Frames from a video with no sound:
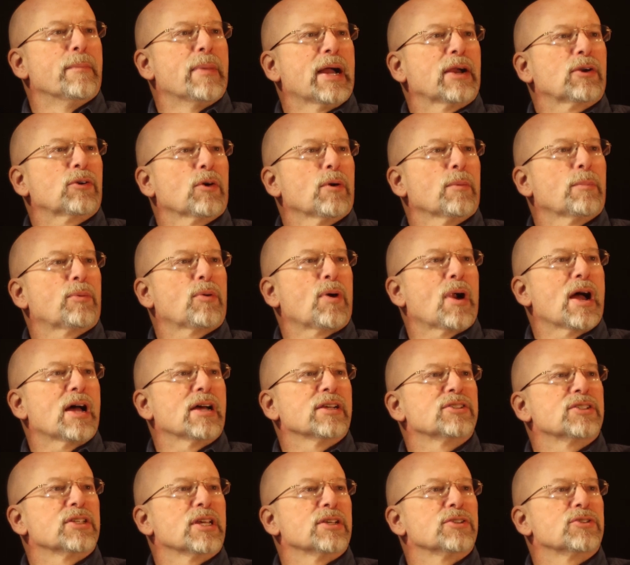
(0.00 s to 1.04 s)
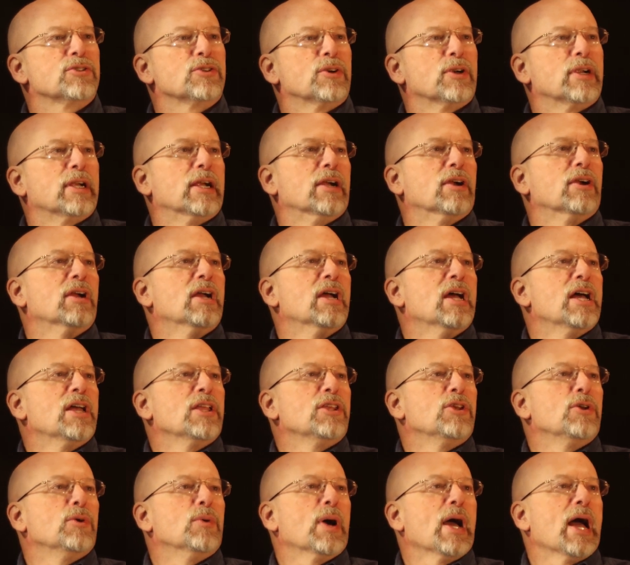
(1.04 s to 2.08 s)
microprocessor here,
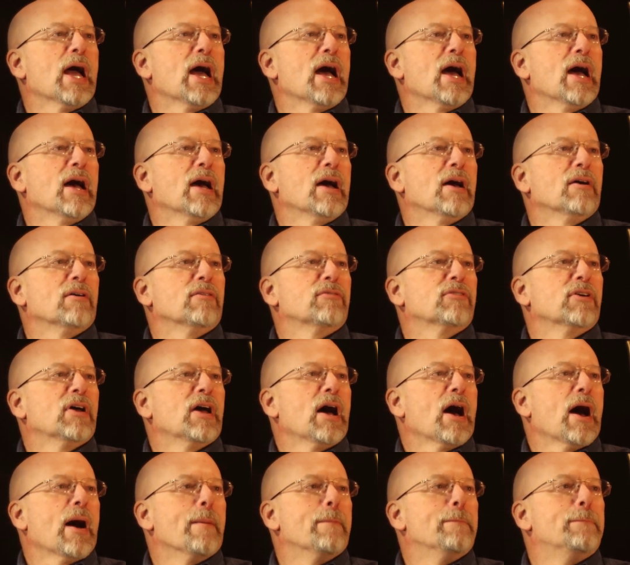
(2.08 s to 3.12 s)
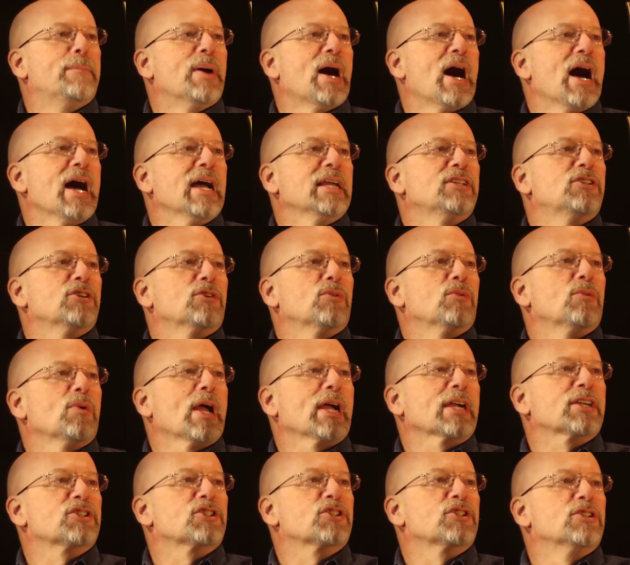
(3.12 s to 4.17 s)
you have a
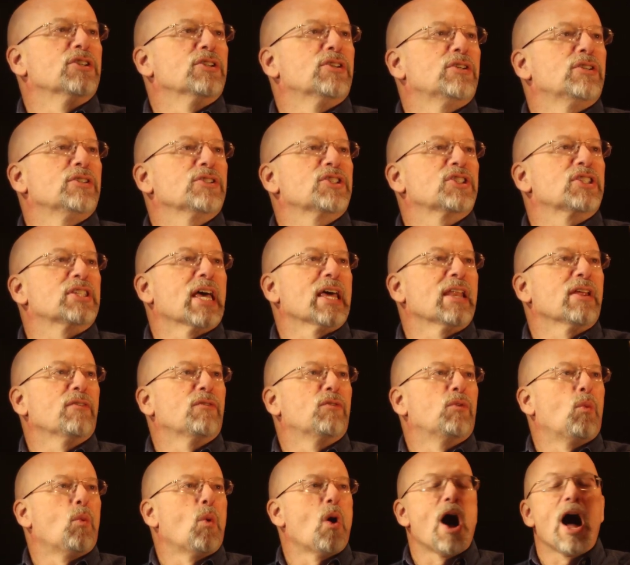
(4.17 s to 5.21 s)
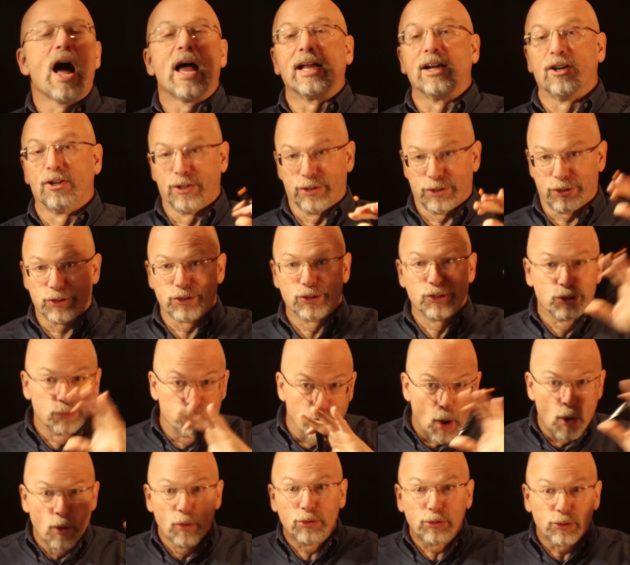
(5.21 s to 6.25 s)
bidirectional set of wires
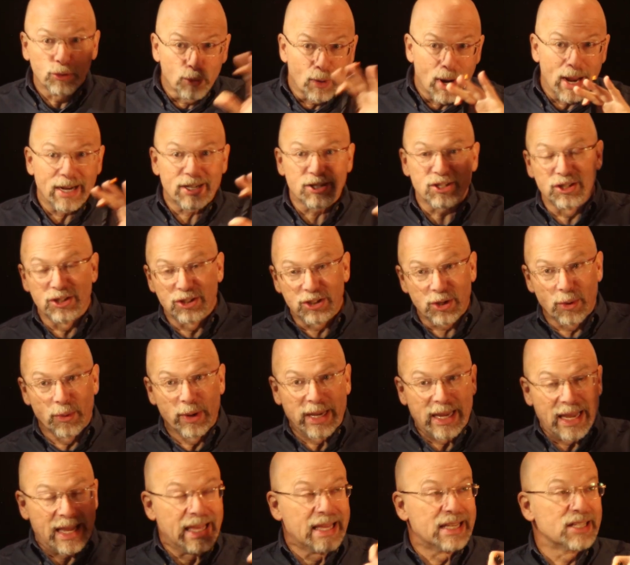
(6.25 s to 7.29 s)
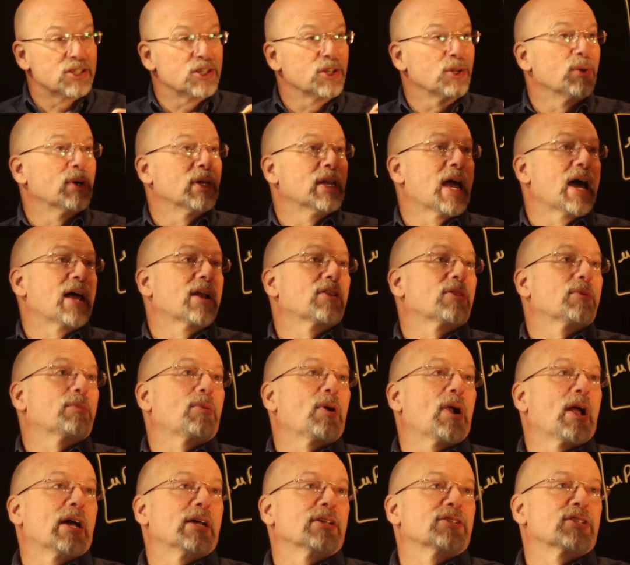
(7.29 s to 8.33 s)
both directions going into and out of the
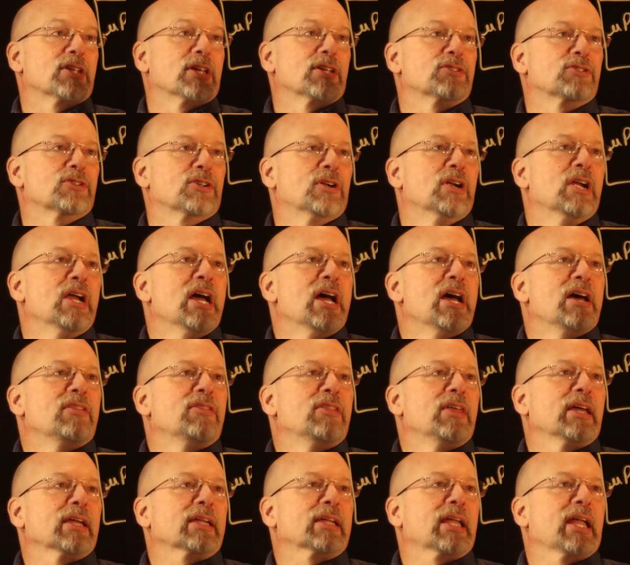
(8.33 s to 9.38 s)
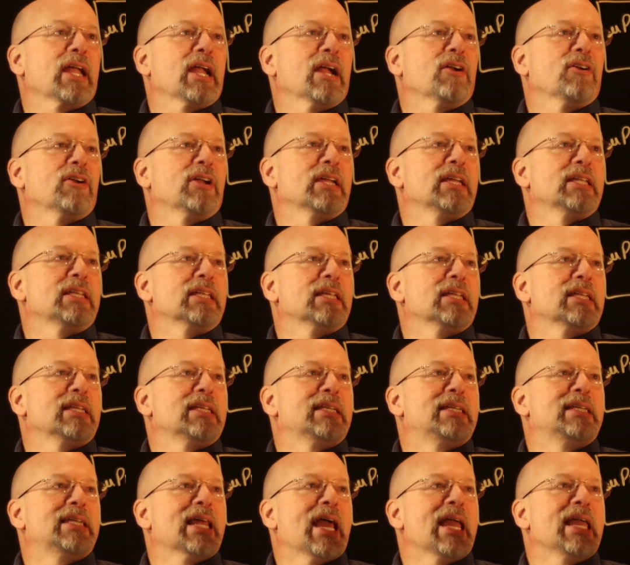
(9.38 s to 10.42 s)
processor that carried
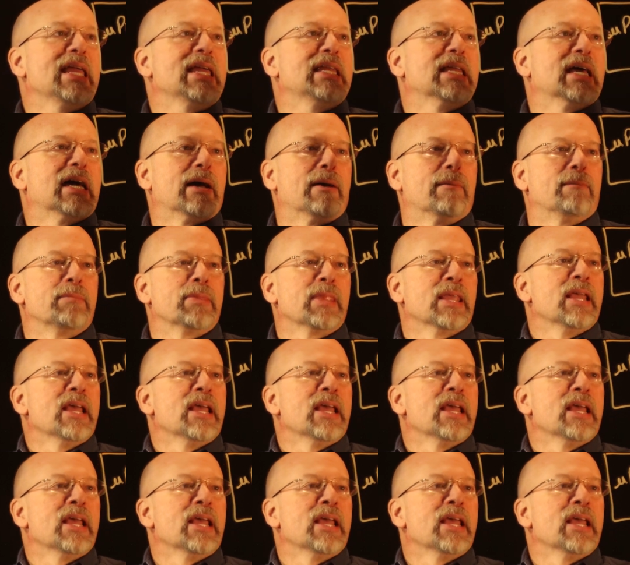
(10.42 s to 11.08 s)
data.